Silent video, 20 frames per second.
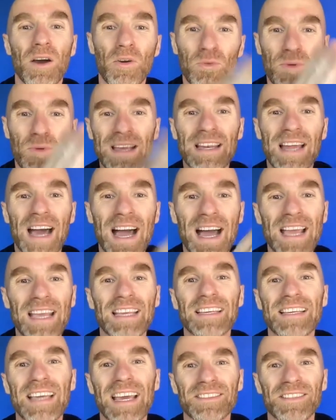oh, right, I
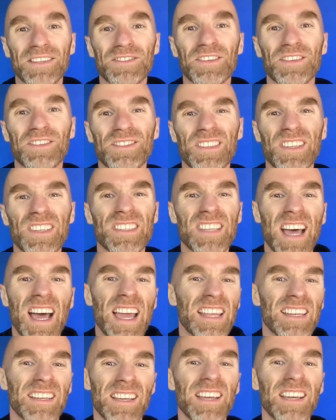get to just
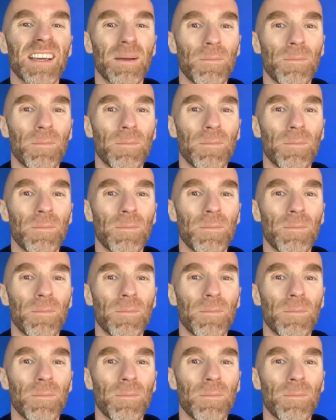decide,